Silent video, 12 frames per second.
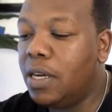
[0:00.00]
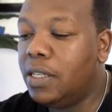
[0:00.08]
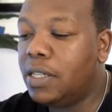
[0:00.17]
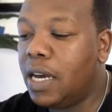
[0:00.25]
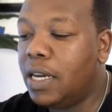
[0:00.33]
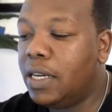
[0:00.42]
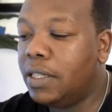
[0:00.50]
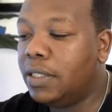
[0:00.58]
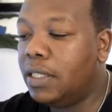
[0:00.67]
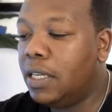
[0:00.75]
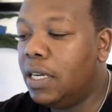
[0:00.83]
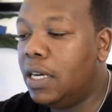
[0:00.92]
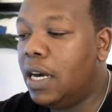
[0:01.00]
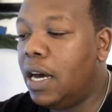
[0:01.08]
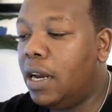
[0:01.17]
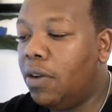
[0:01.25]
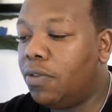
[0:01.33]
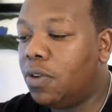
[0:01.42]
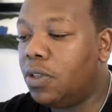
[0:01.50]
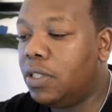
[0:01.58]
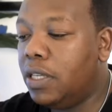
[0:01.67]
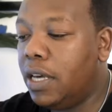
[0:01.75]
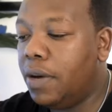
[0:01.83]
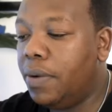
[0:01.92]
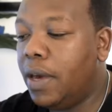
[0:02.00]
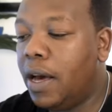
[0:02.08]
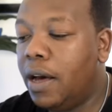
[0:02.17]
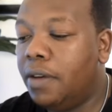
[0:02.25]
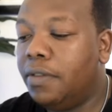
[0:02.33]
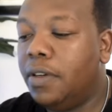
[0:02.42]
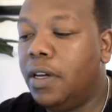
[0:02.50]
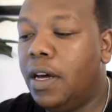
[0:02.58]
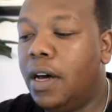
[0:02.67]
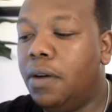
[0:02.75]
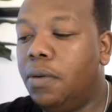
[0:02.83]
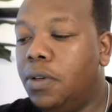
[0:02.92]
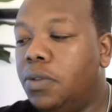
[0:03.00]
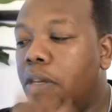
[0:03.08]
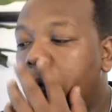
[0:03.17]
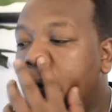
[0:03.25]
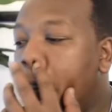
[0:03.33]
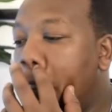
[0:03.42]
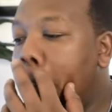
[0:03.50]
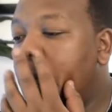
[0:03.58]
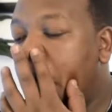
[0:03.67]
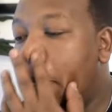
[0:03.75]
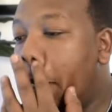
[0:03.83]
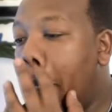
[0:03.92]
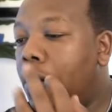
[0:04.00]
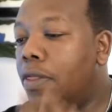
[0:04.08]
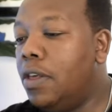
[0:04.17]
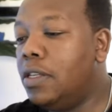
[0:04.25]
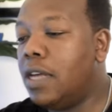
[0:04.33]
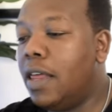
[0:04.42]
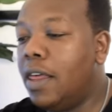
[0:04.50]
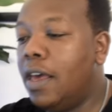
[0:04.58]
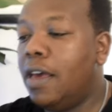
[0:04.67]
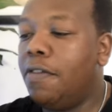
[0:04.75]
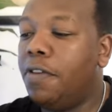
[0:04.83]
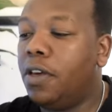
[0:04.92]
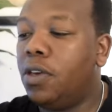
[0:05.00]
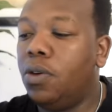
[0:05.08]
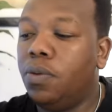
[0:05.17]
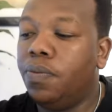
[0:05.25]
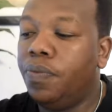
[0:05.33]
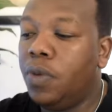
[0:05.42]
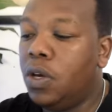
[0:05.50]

designers. And of course, here we have what we are looking into right now. These are the FAQ.